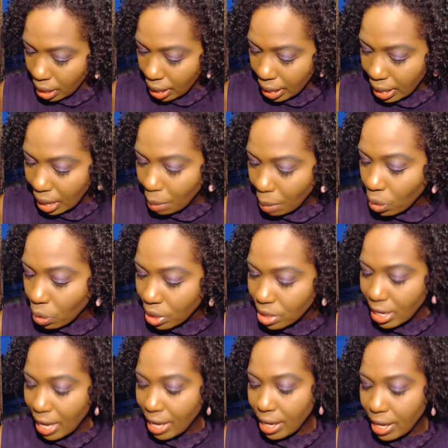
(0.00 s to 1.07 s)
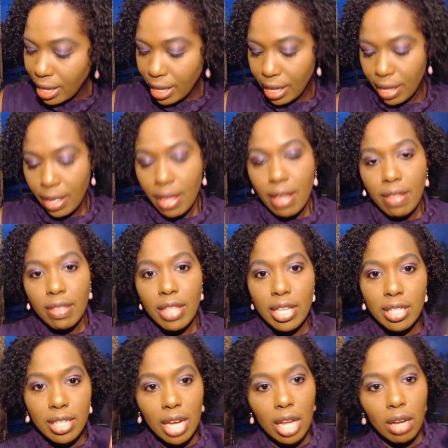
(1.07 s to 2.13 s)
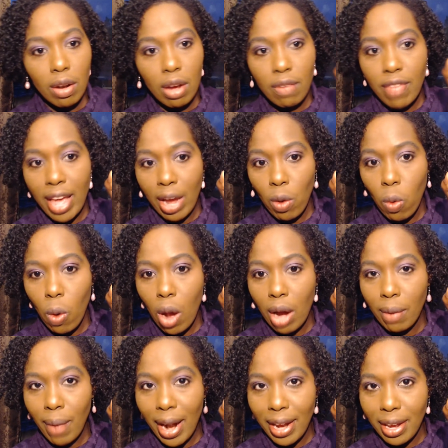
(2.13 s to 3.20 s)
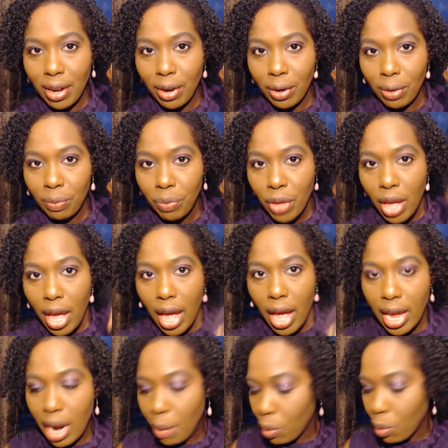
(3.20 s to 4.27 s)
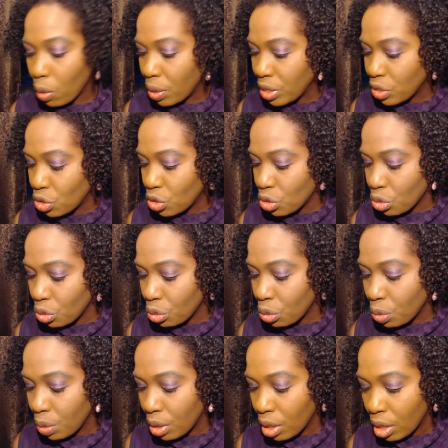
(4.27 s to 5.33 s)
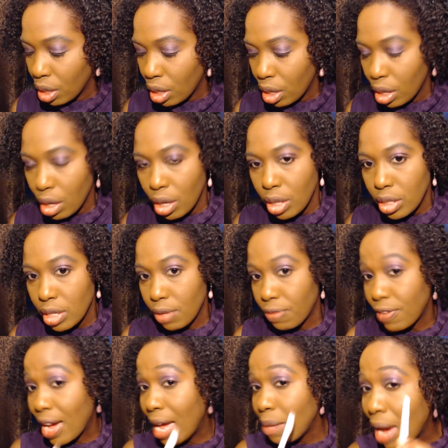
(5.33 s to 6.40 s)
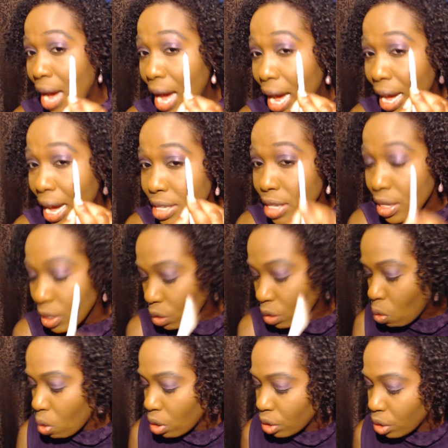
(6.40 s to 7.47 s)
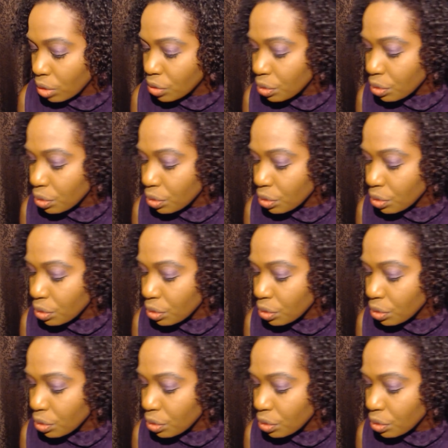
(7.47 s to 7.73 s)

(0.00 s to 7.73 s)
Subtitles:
And I'm going to take this color of that quad right here, and I'm going to define my eyes in the corners.